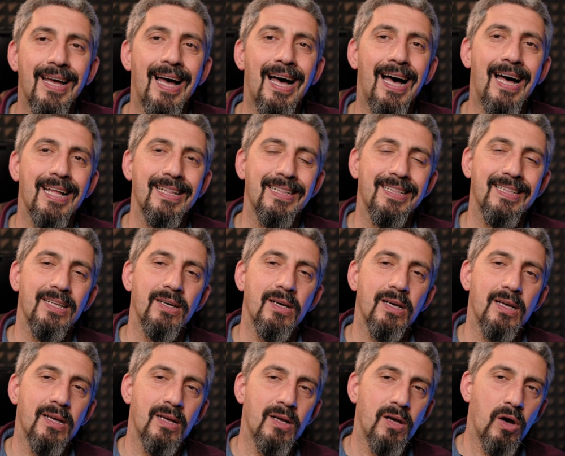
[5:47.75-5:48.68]
at the
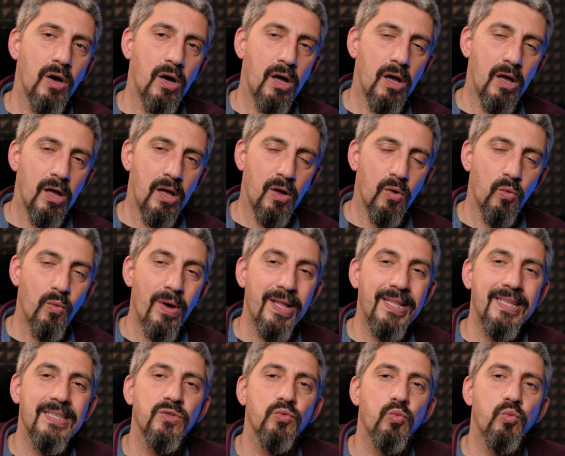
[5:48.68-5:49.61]
when it's